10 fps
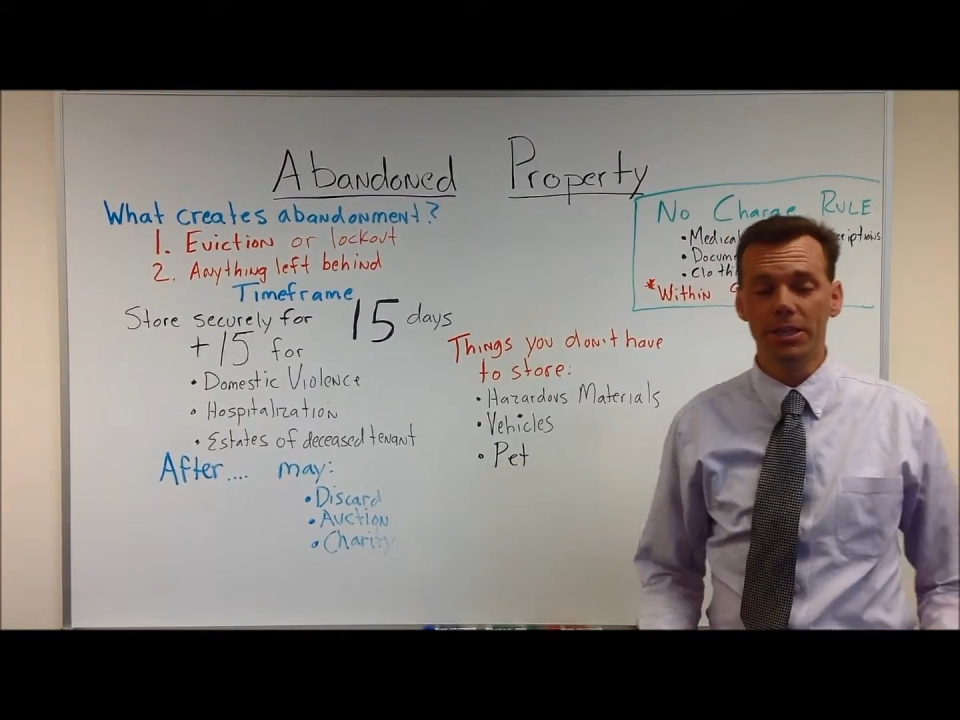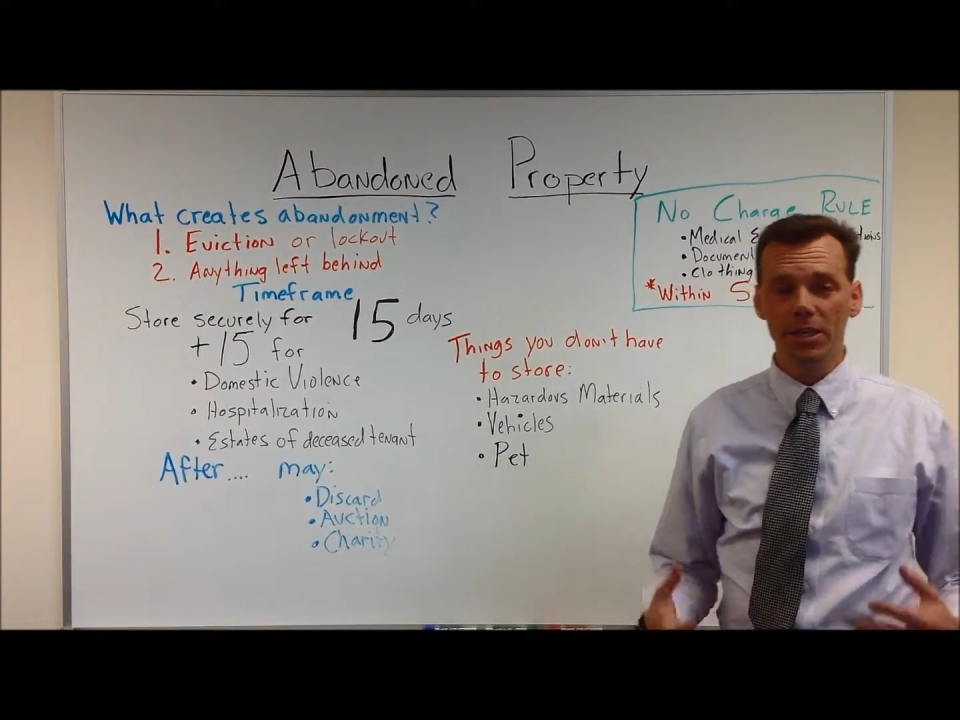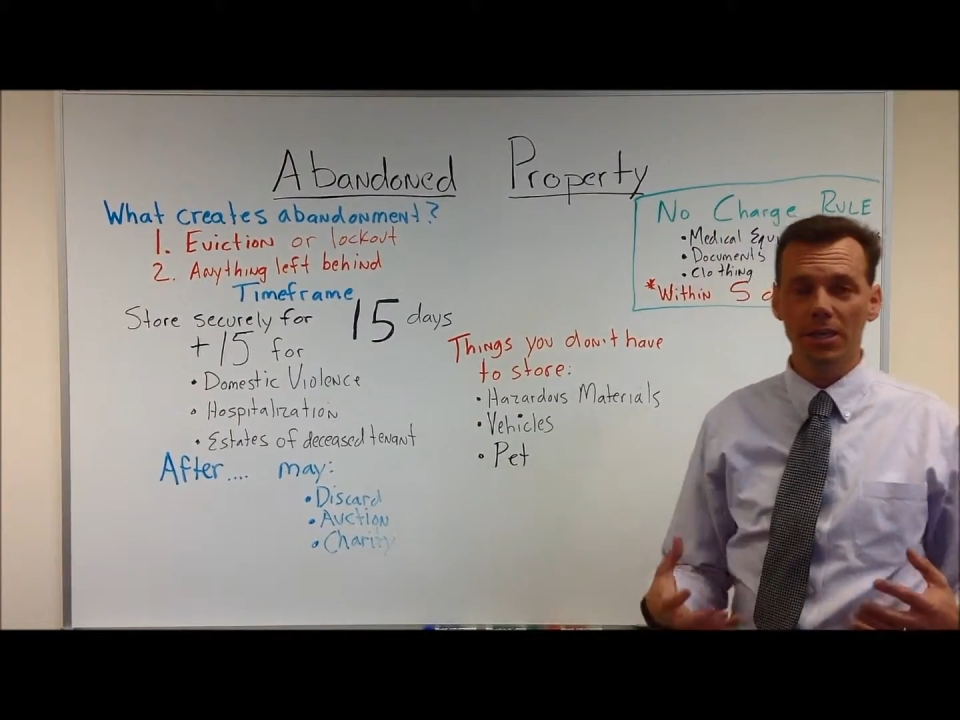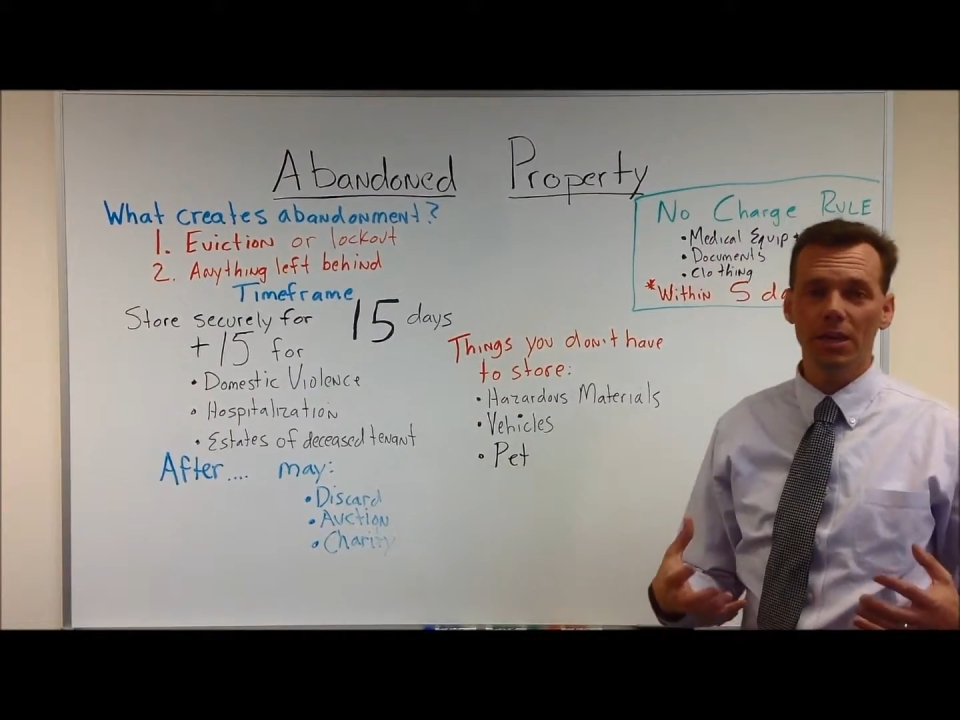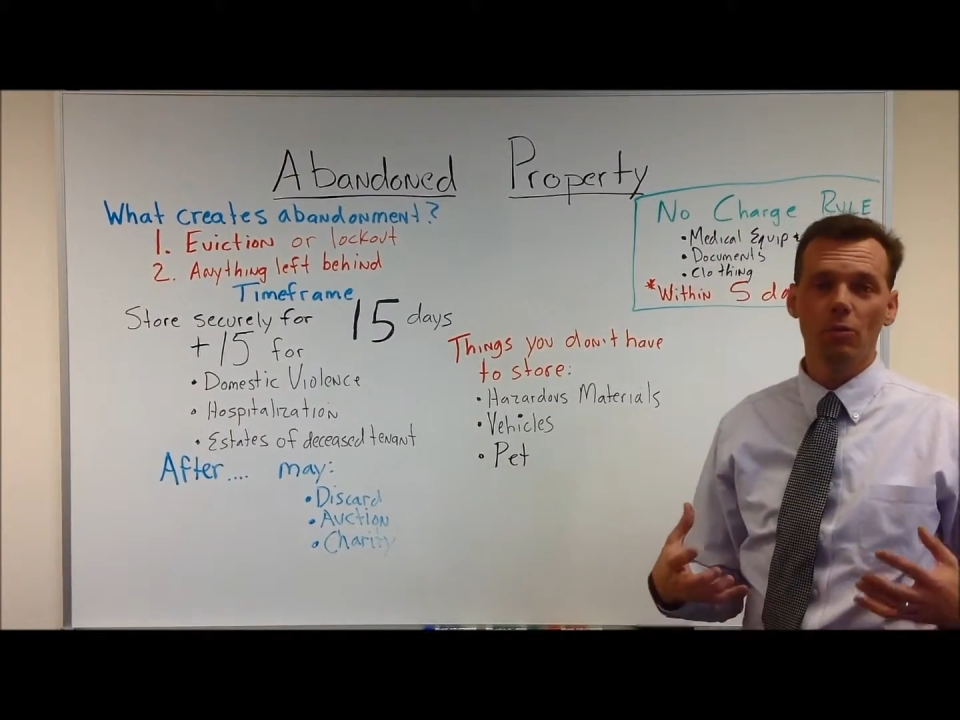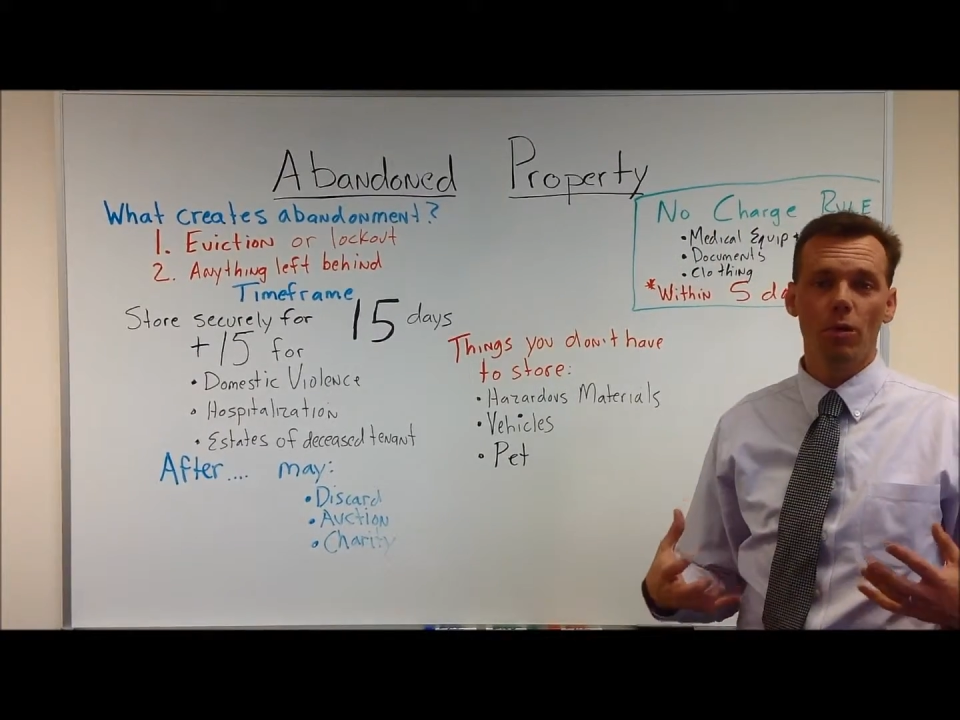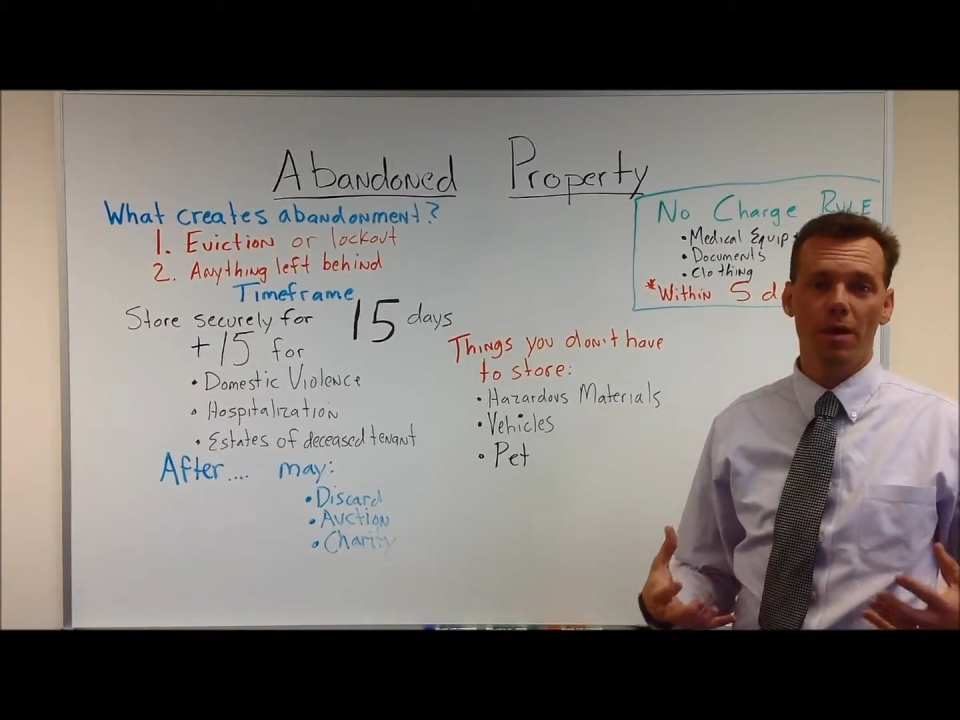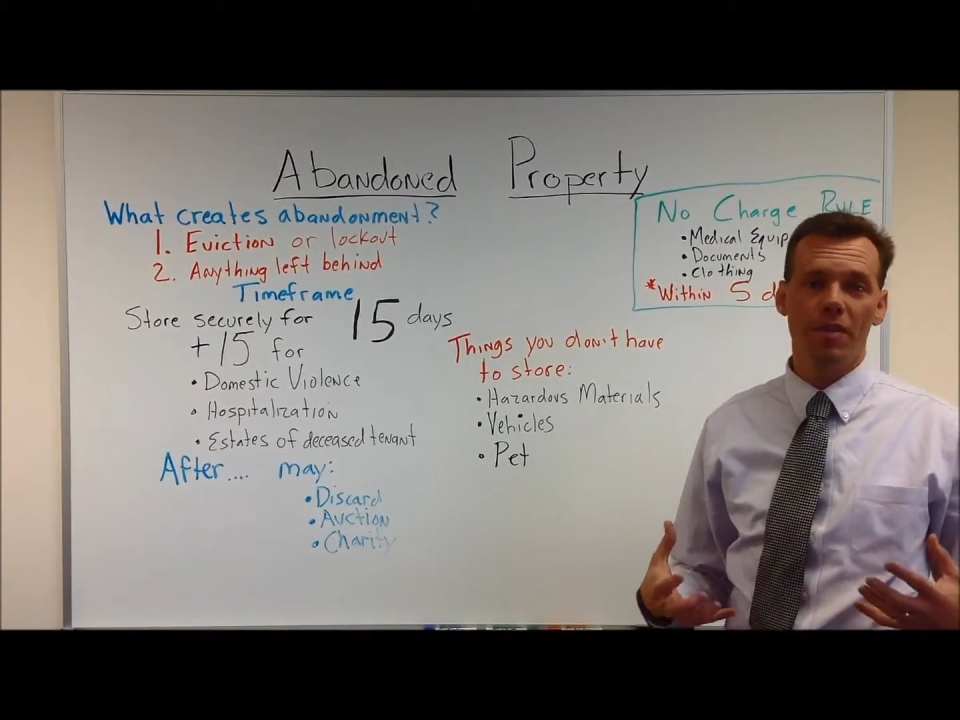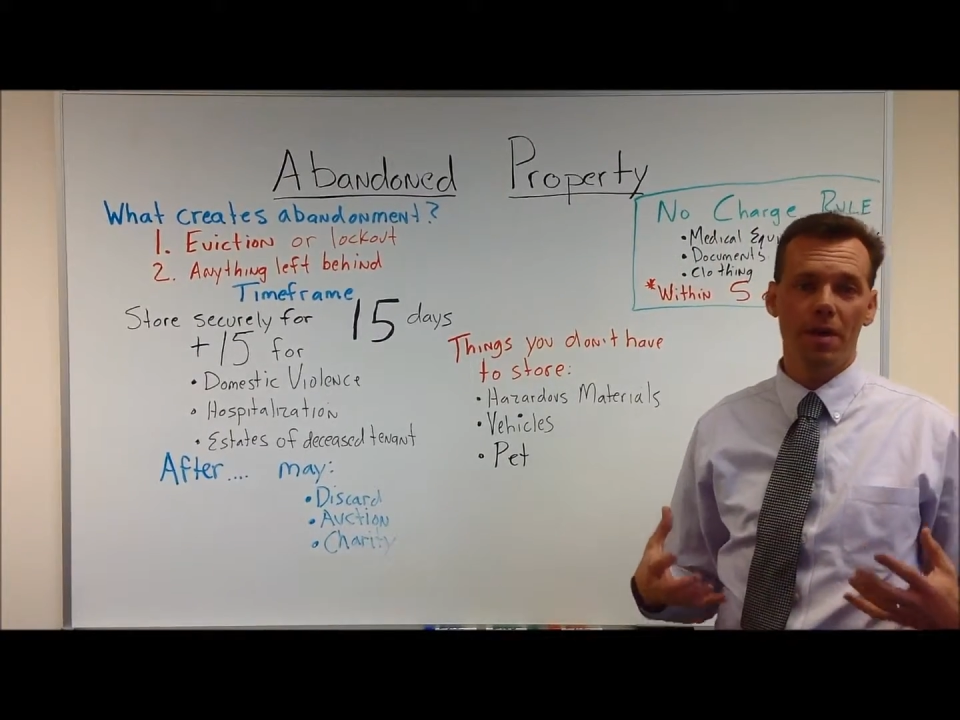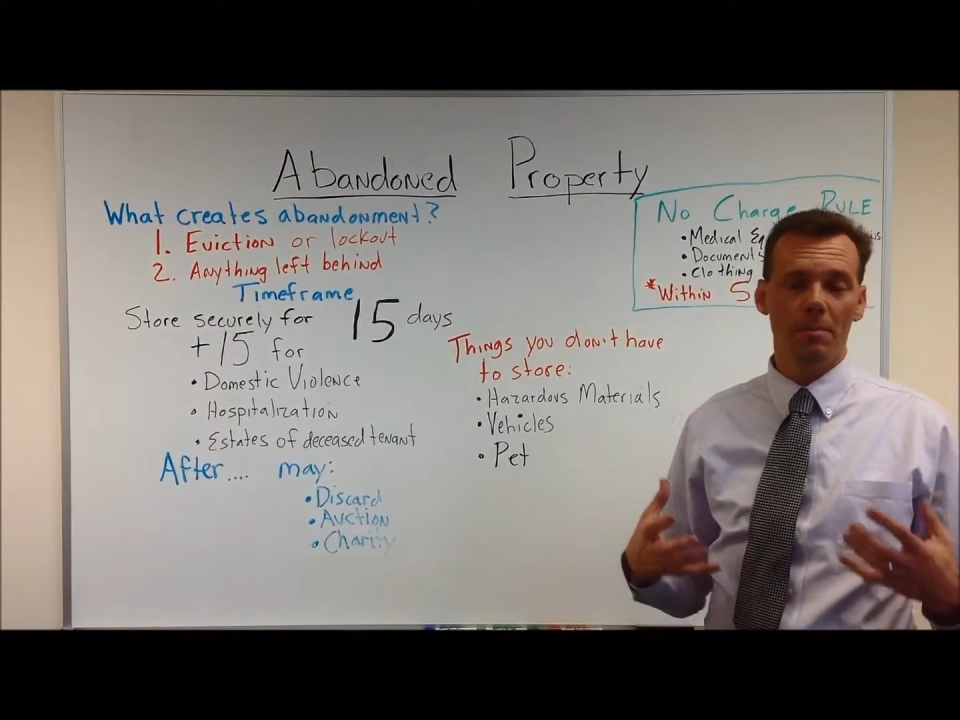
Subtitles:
dealing with